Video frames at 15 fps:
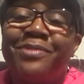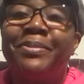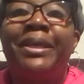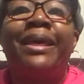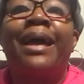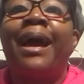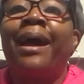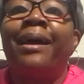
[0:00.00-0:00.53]
be
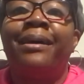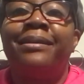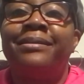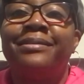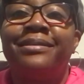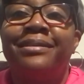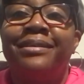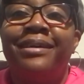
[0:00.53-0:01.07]
kind,
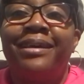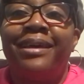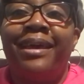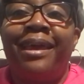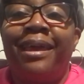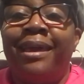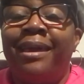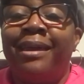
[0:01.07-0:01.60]

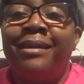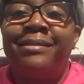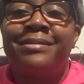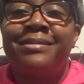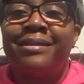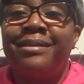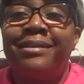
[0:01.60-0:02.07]
and